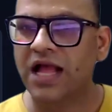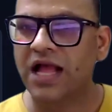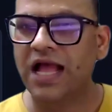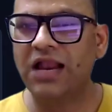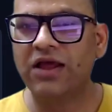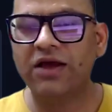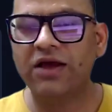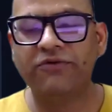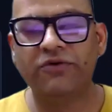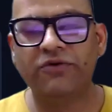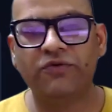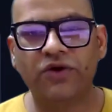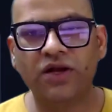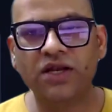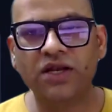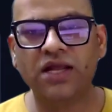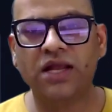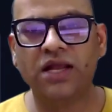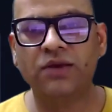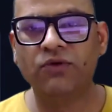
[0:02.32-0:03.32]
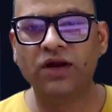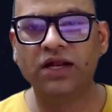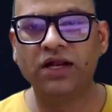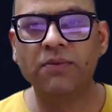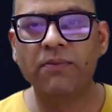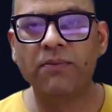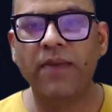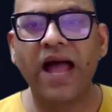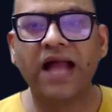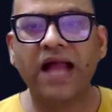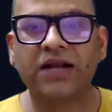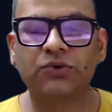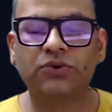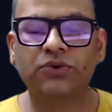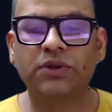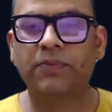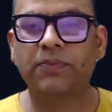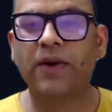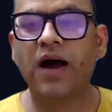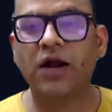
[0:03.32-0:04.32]
Hello everyone and welcome back to
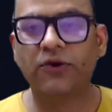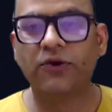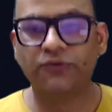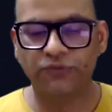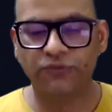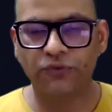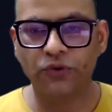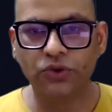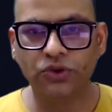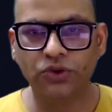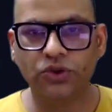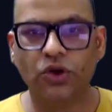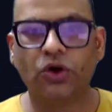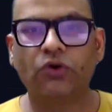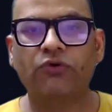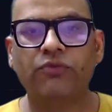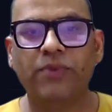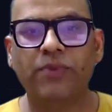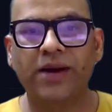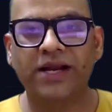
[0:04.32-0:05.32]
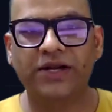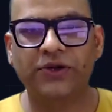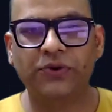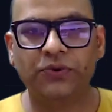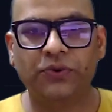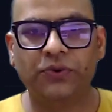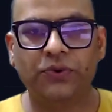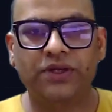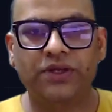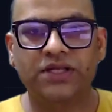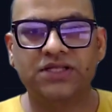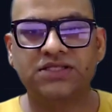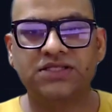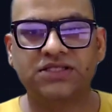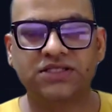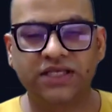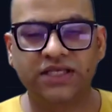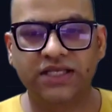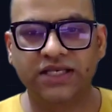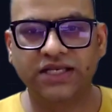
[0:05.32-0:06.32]
the part 4 of my tutorial
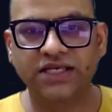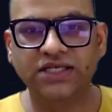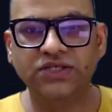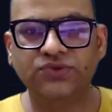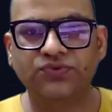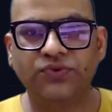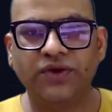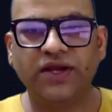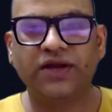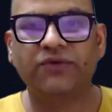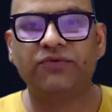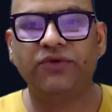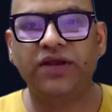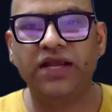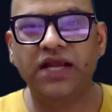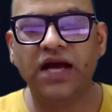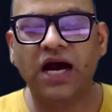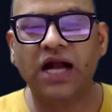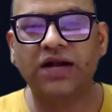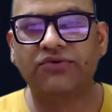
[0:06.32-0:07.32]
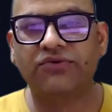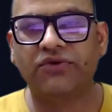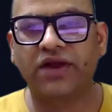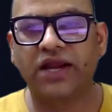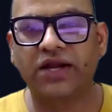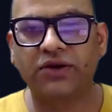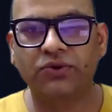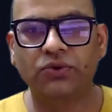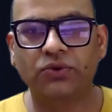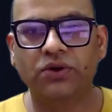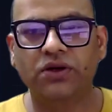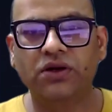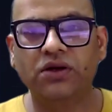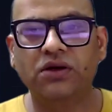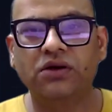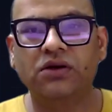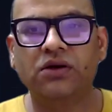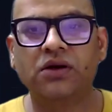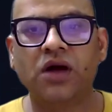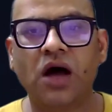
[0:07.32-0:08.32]
series where we are trying to
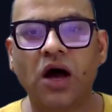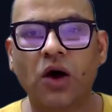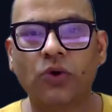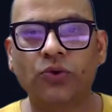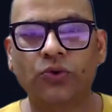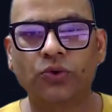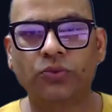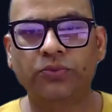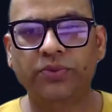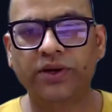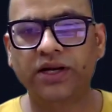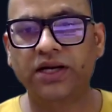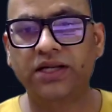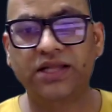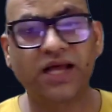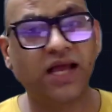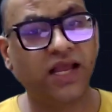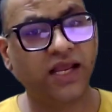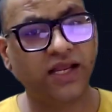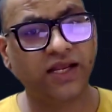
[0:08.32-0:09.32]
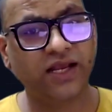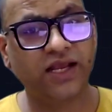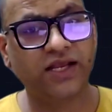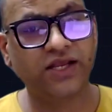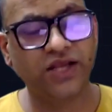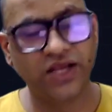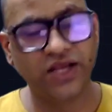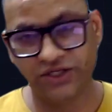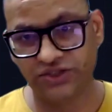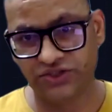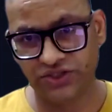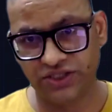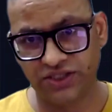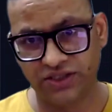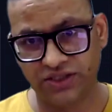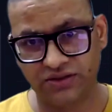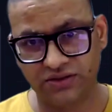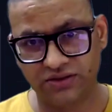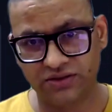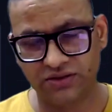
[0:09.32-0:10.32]
learn how to build the AI agent.
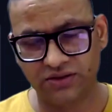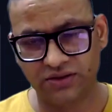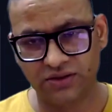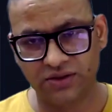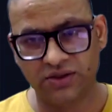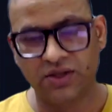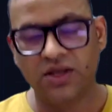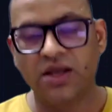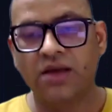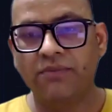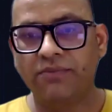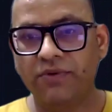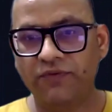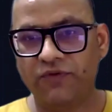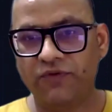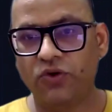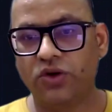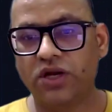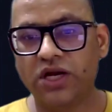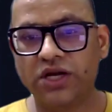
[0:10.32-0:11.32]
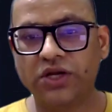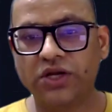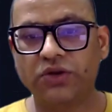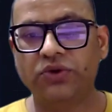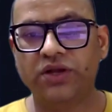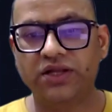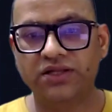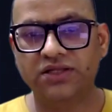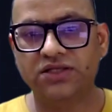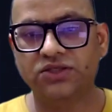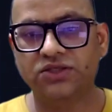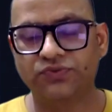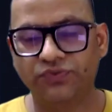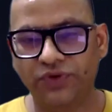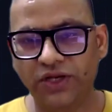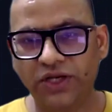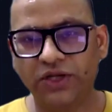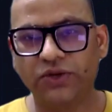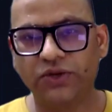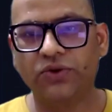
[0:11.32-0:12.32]
Before continuing this
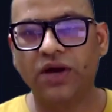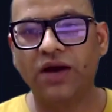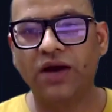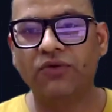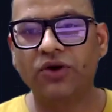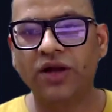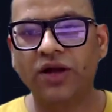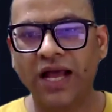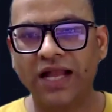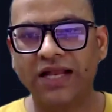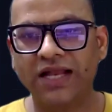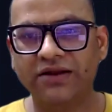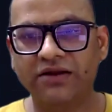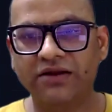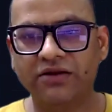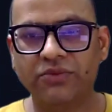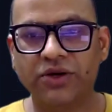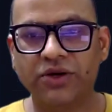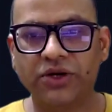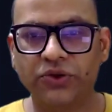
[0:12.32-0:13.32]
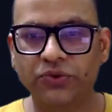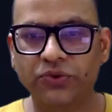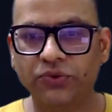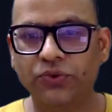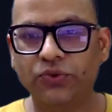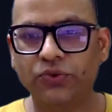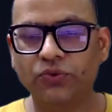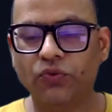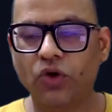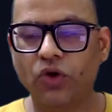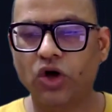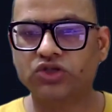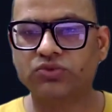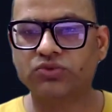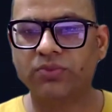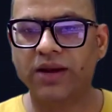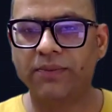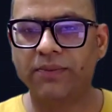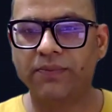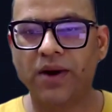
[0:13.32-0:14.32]
video, I would highly recommend you to watch
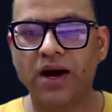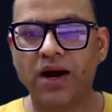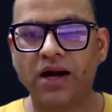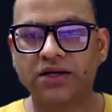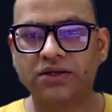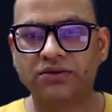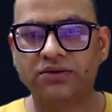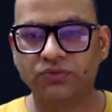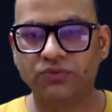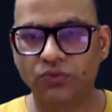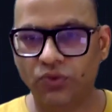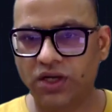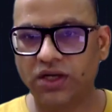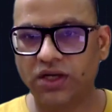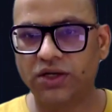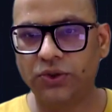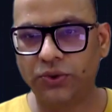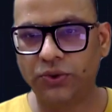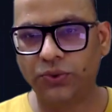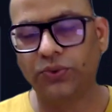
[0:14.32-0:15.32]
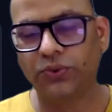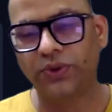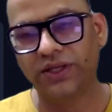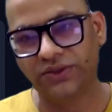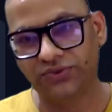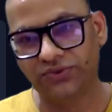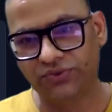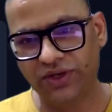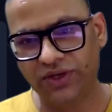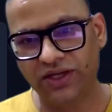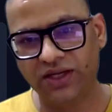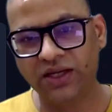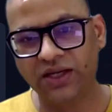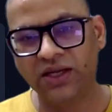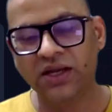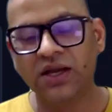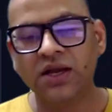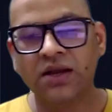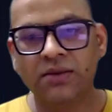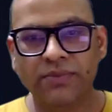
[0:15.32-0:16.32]
my part 1, 2 and 3
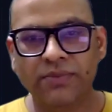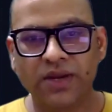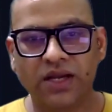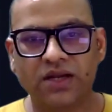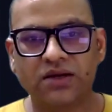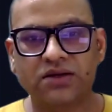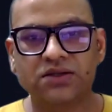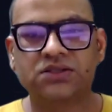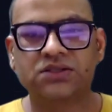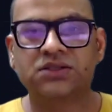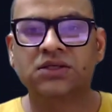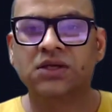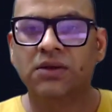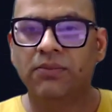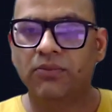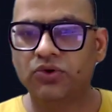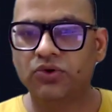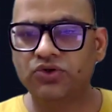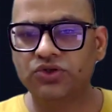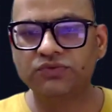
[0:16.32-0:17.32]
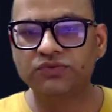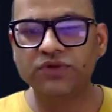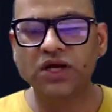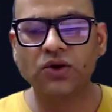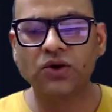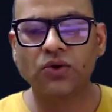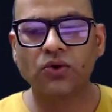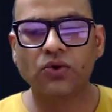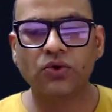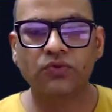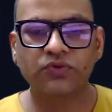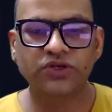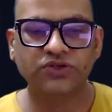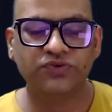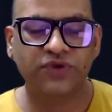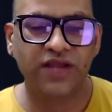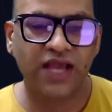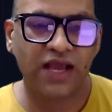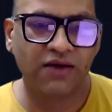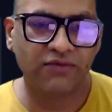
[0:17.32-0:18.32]
because most of the code which
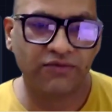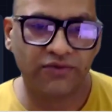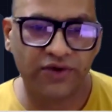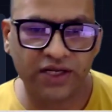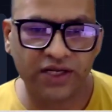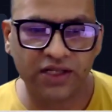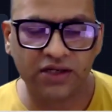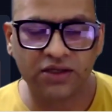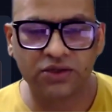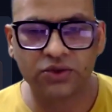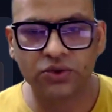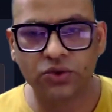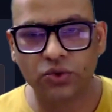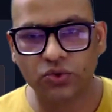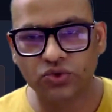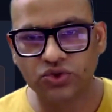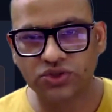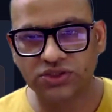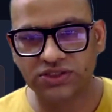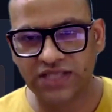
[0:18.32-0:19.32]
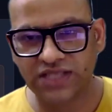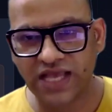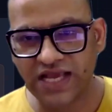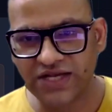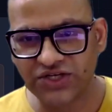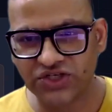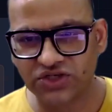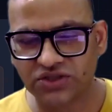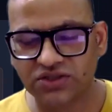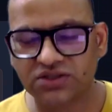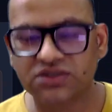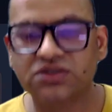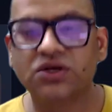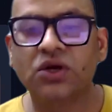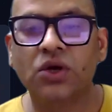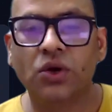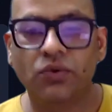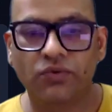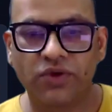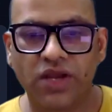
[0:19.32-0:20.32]
we have written in those sessions,
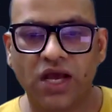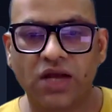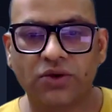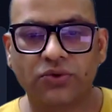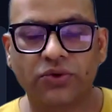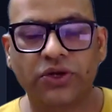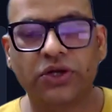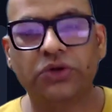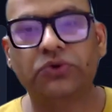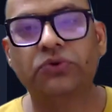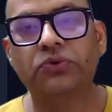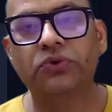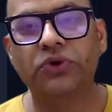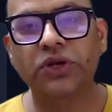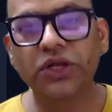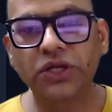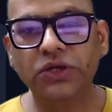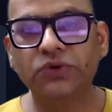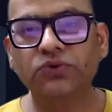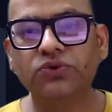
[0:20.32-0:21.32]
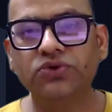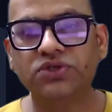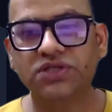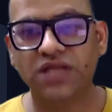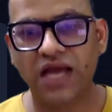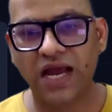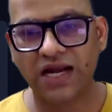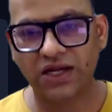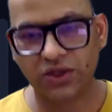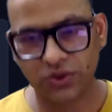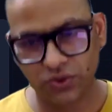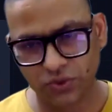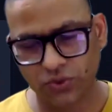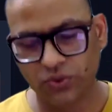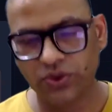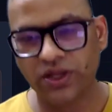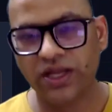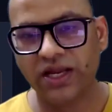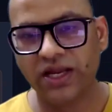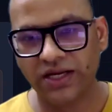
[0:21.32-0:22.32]
we are going to reuse that
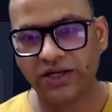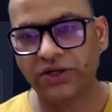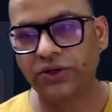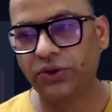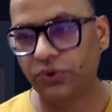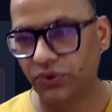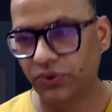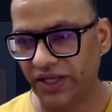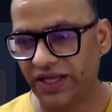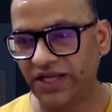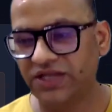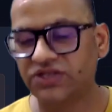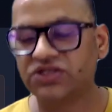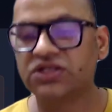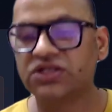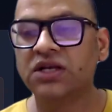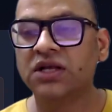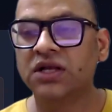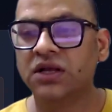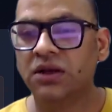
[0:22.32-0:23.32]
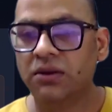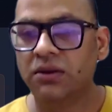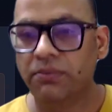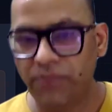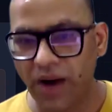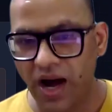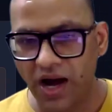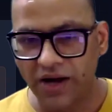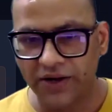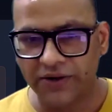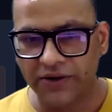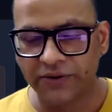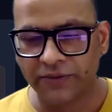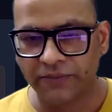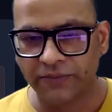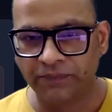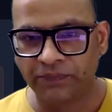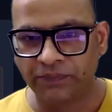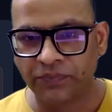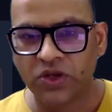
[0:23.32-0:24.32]
code in today's part.
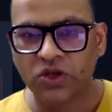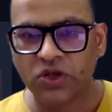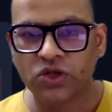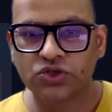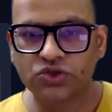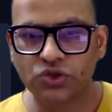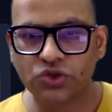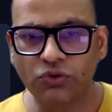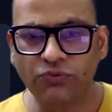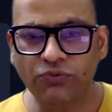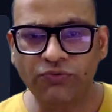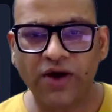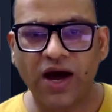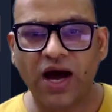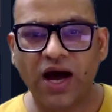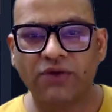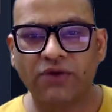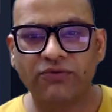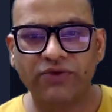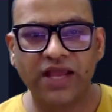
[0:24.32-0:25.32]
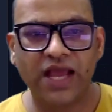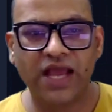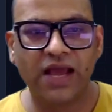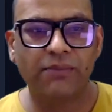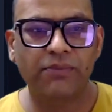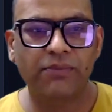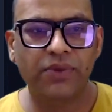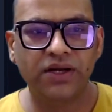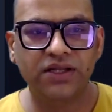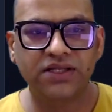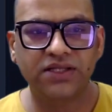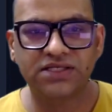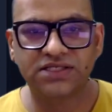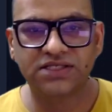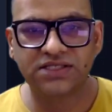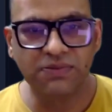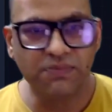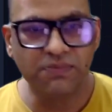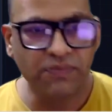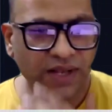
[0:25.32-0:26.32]
So far, we have built a
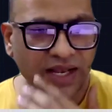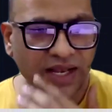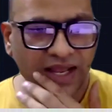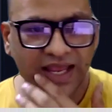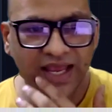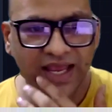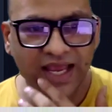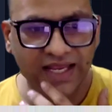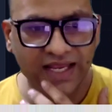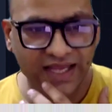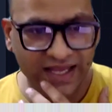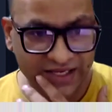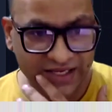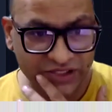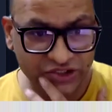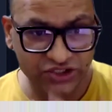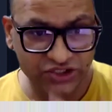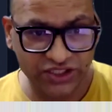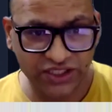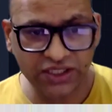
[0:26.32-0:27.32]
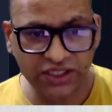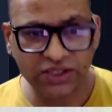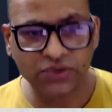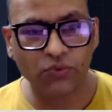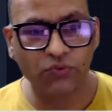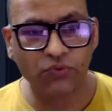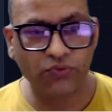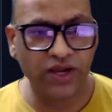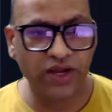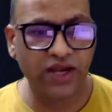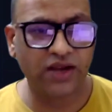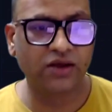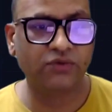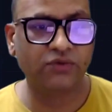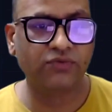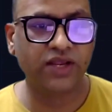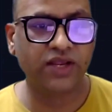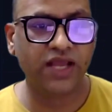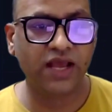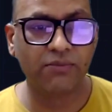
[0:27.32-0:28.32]
simple AI agent where
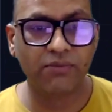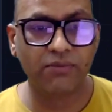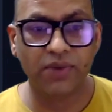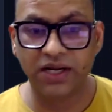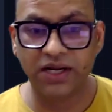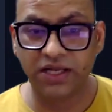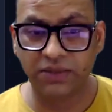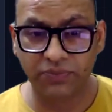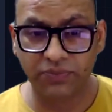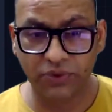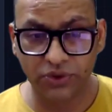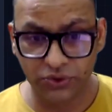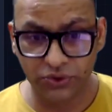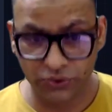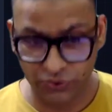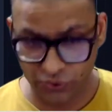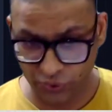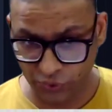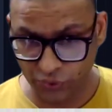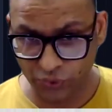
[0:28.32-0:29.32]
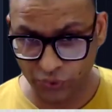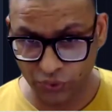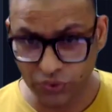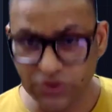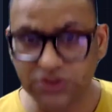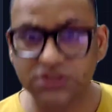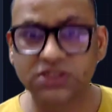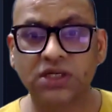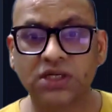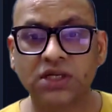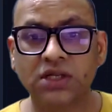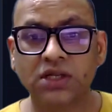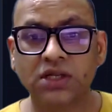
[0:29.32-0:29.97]
we have multiple tools